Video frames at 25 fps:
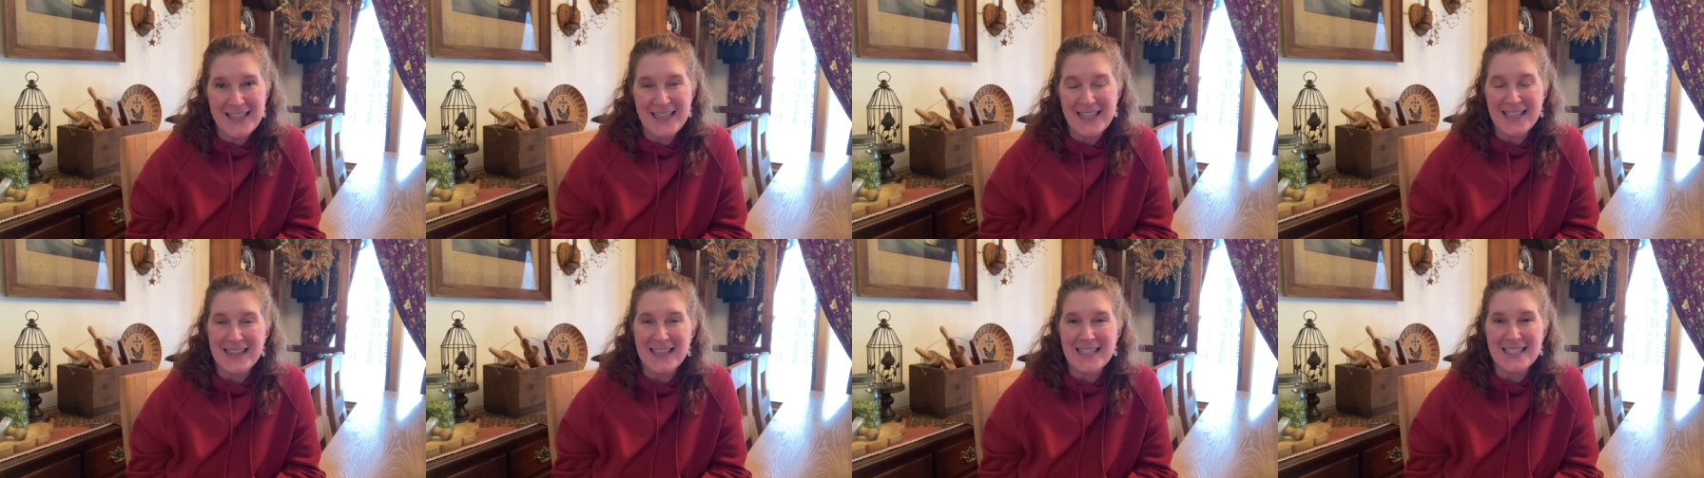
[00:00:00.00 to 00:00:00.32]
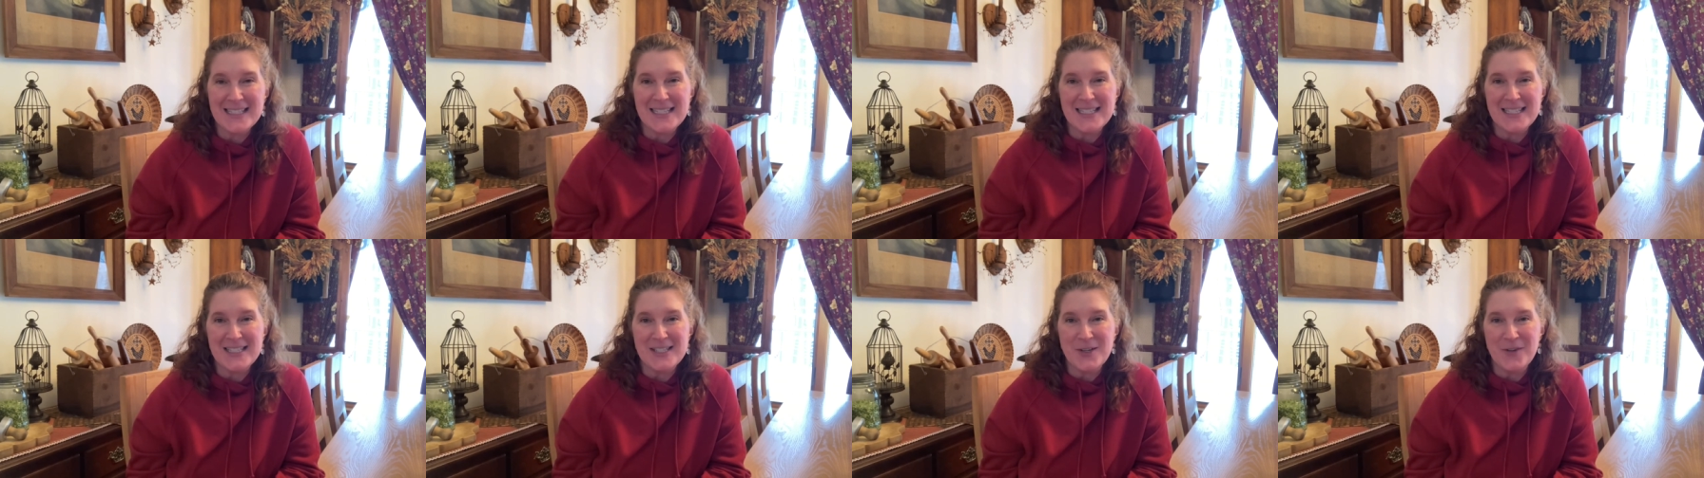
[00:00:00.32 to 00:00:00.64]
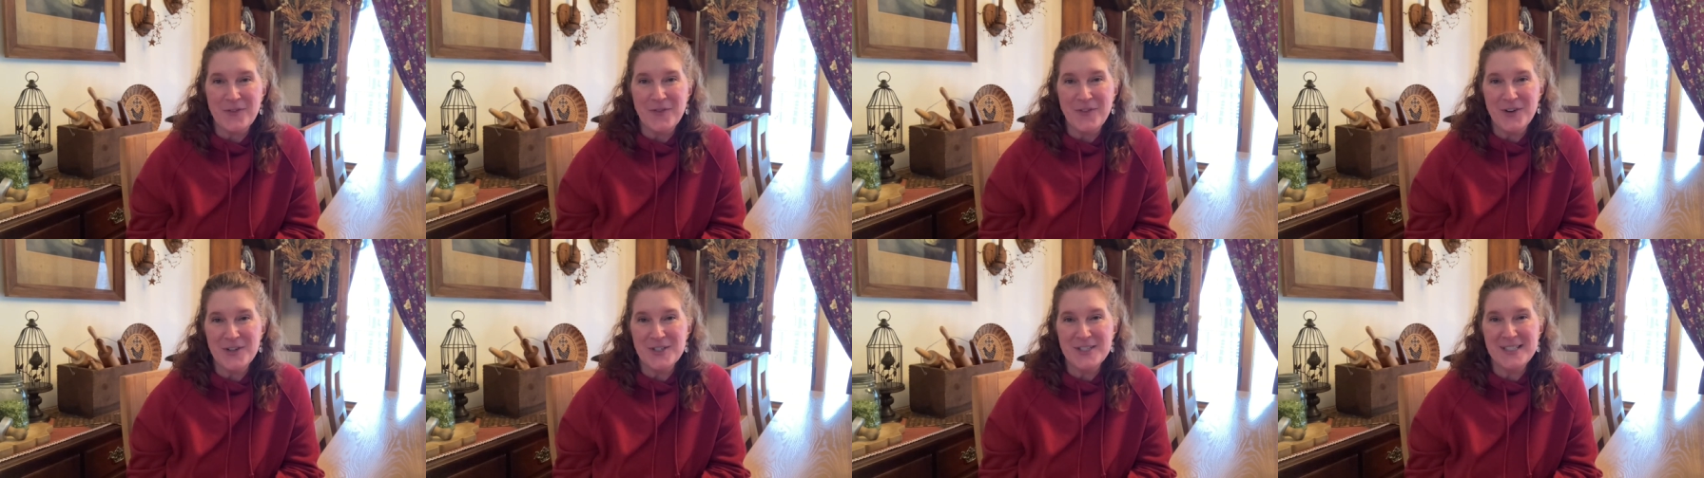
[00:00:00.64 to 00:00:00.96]
that this is
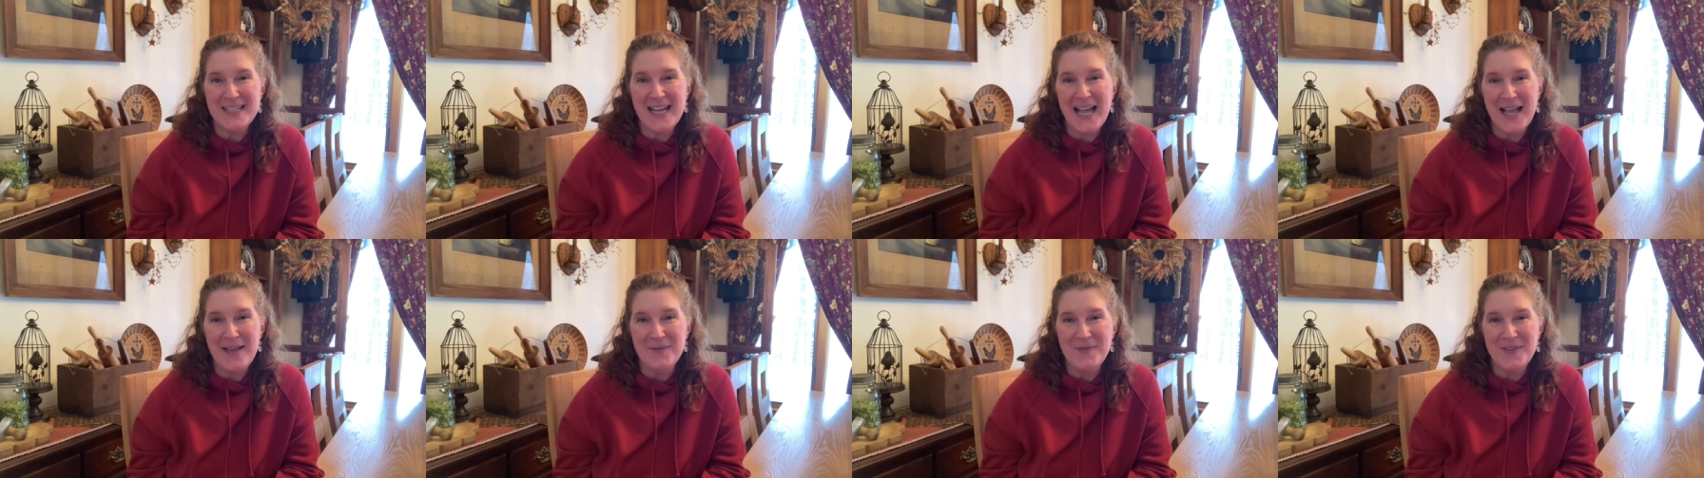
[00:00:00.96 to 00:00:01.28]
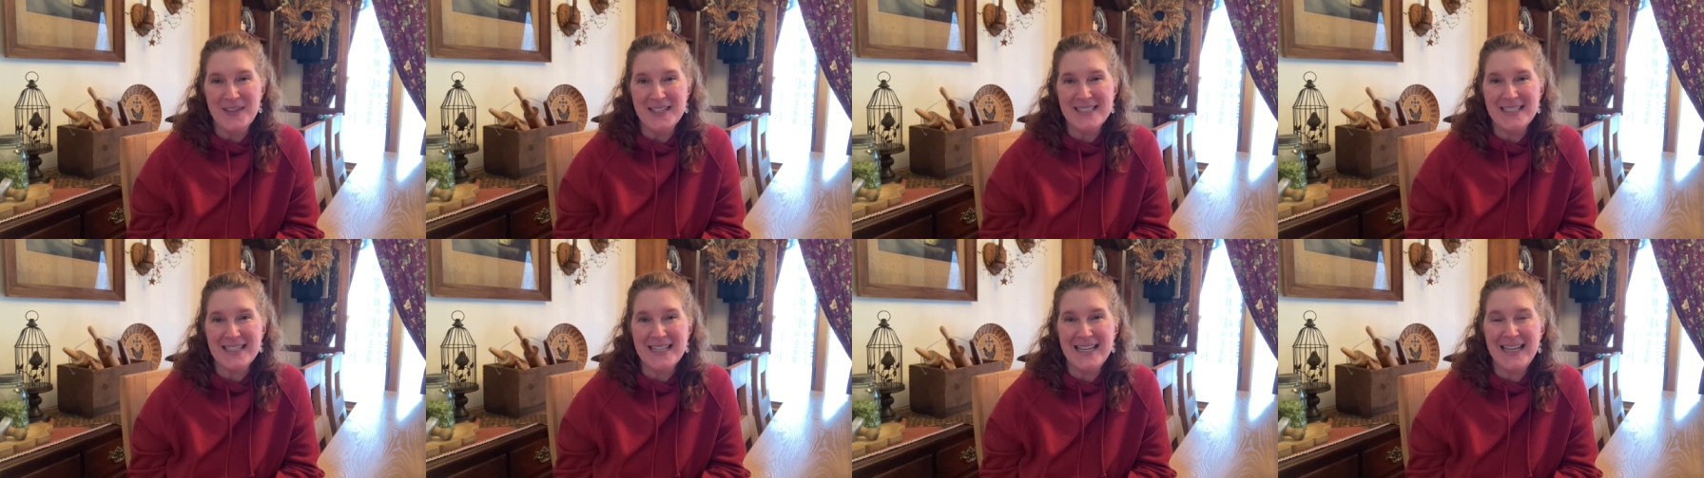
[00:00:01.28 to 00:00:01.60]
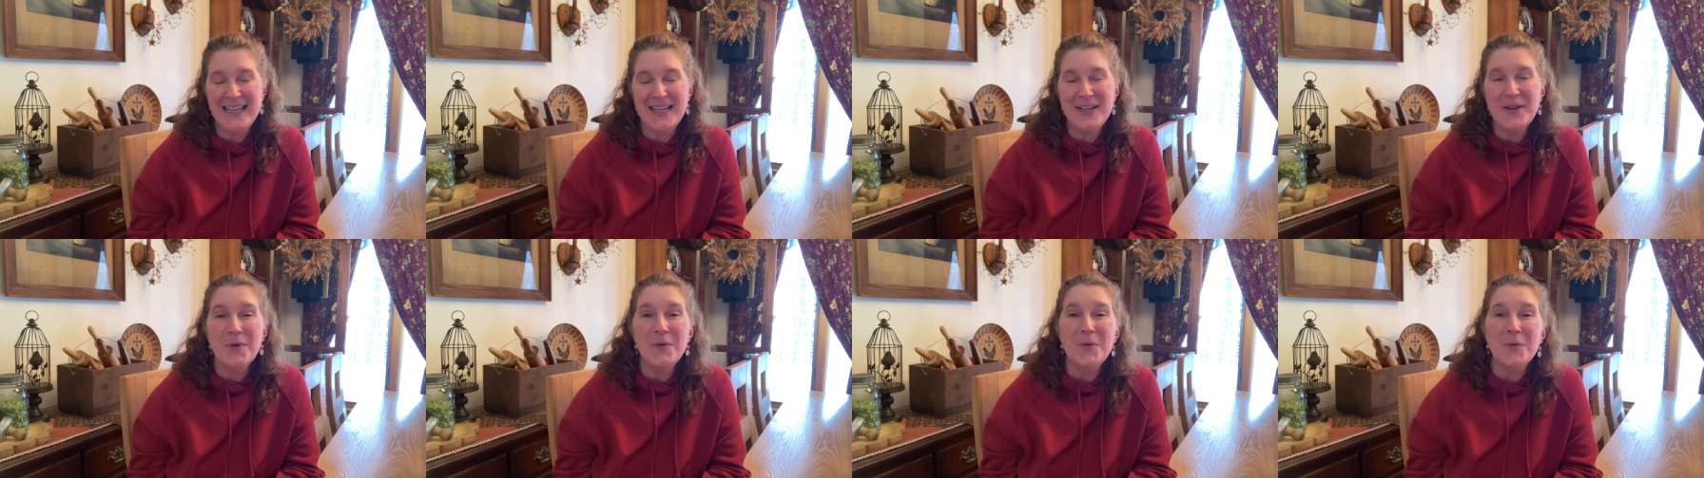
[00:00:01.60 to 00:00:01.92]
your first time
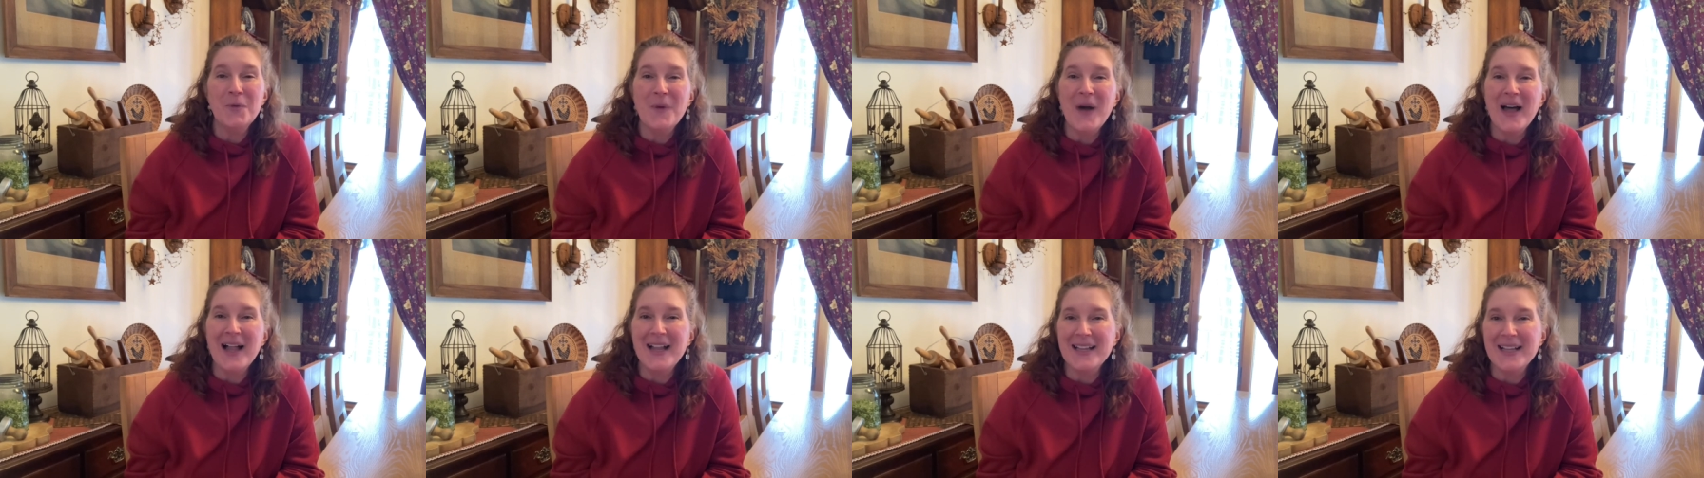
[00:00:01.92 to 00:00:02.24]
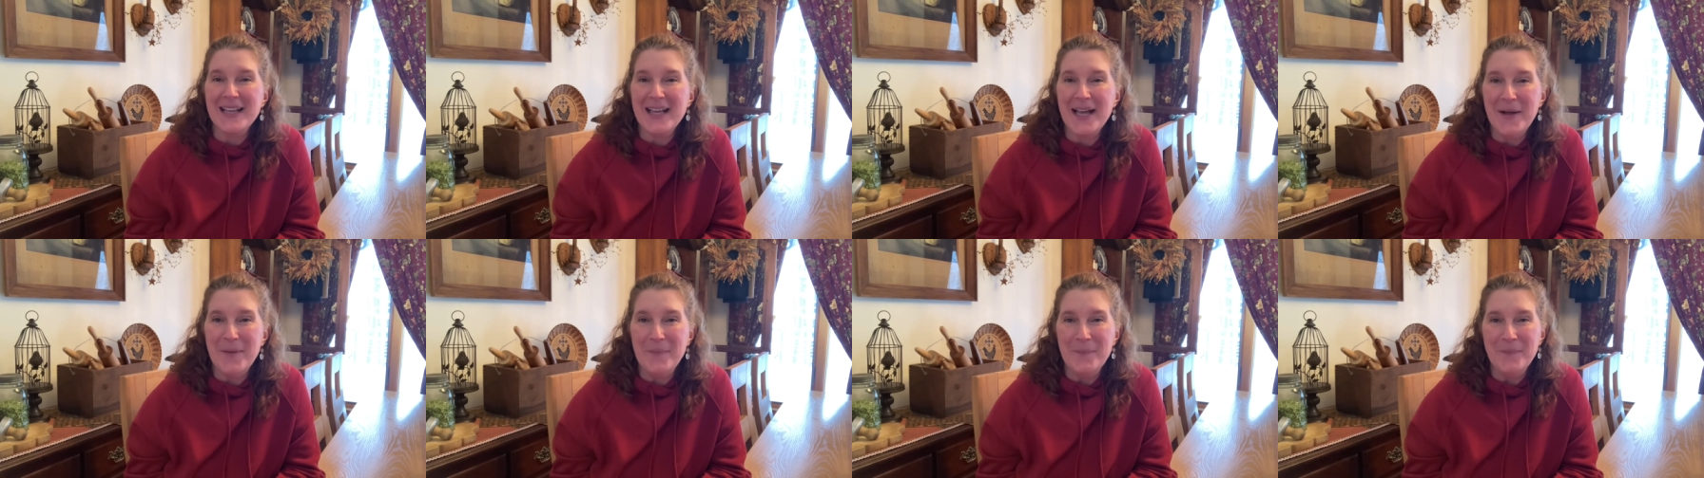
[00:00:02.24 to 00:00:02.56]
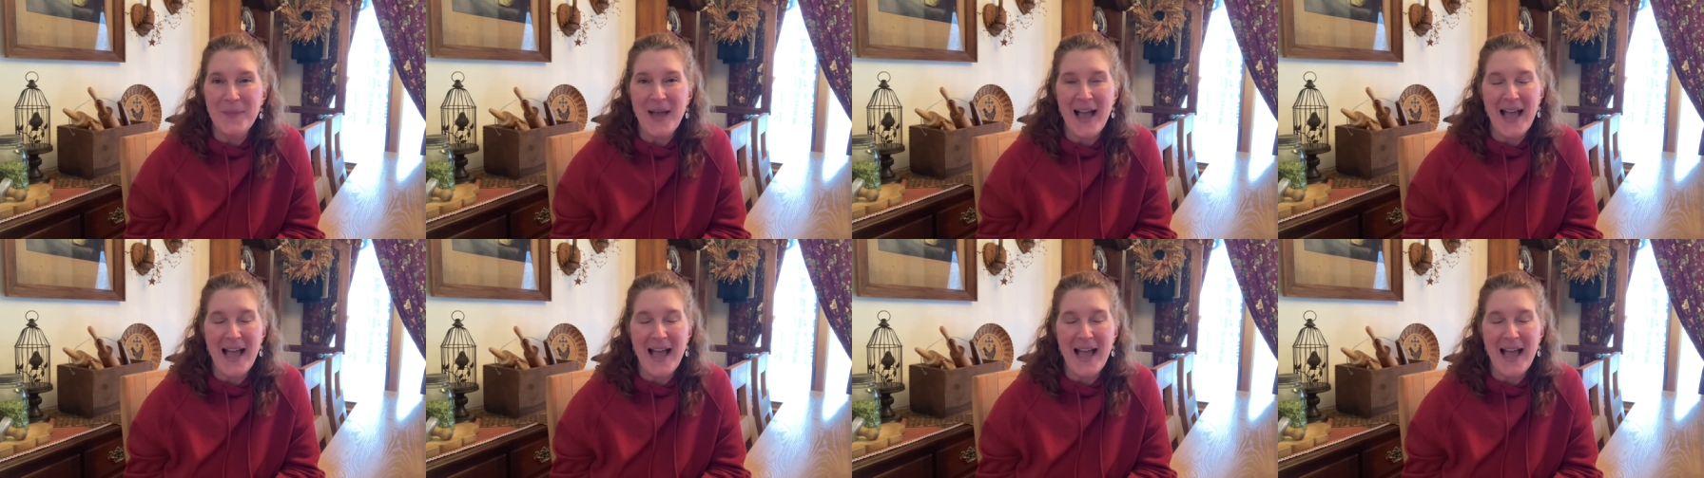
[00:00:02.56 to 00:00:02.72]
visiting, welcome.